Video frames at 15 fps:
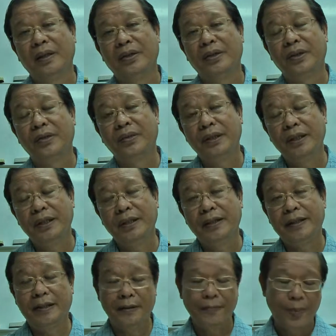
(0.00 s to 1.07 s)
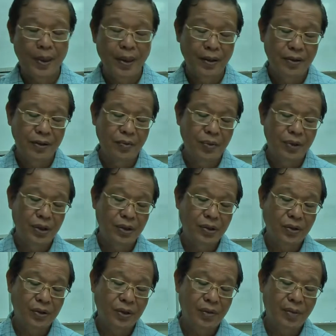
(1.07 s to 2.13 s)
sequence. The Buddha
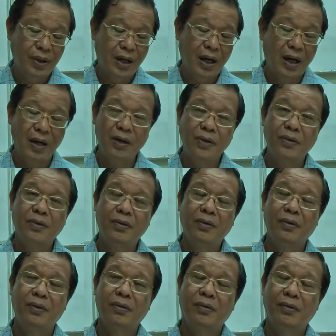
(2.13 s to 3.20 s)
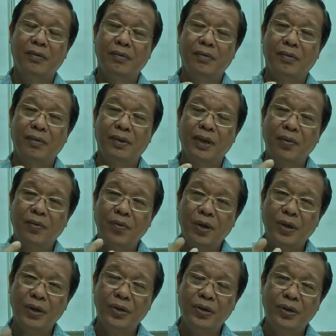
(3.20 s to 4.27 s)
talks about how
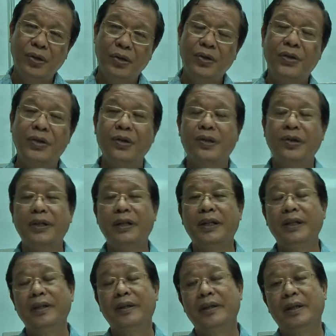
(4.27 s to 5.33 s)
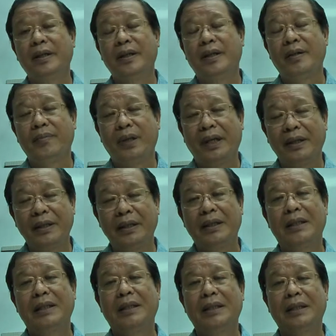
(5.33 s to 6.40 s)
someone joins the order,
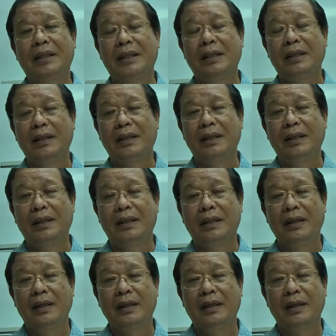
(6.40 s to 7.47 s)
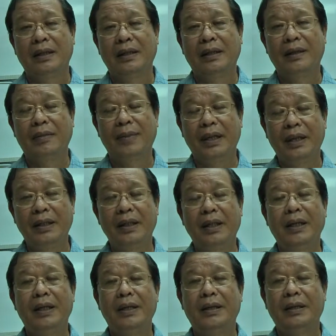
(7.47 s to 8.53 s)
practices,
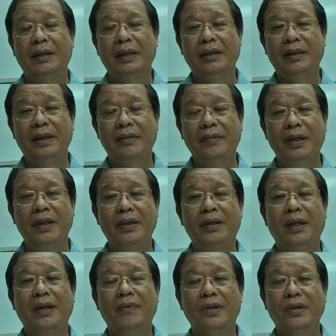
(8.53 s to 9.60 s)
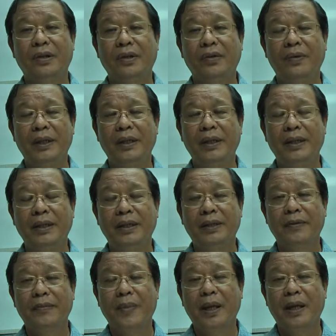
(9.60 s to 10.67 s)
meditates, and attains various levels of
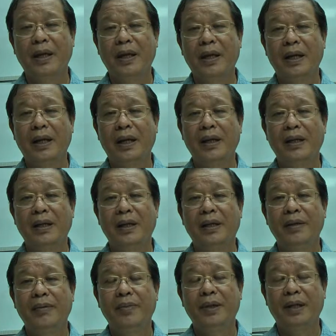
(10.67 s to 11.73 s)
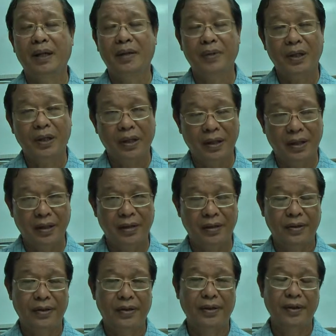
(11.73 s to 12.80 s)
awakening, and then becomes an
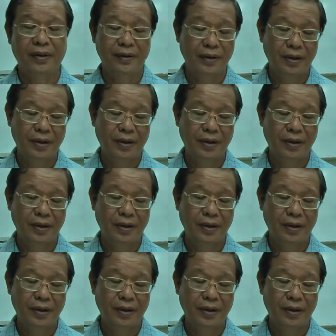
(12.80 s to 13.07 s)
arhat.